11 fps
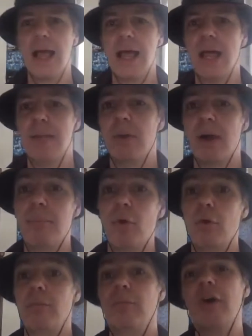I'm
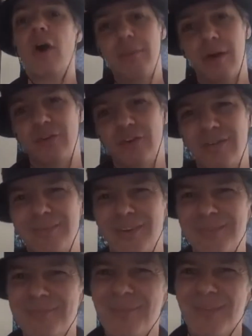Paul, the guy behind DrivingMaul,
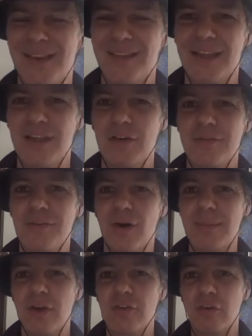and thank you
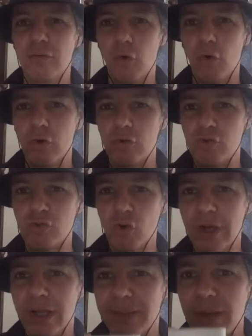very much for
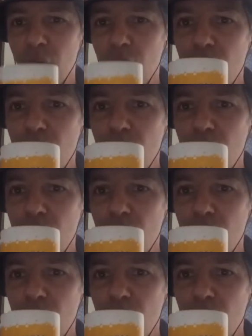joining me.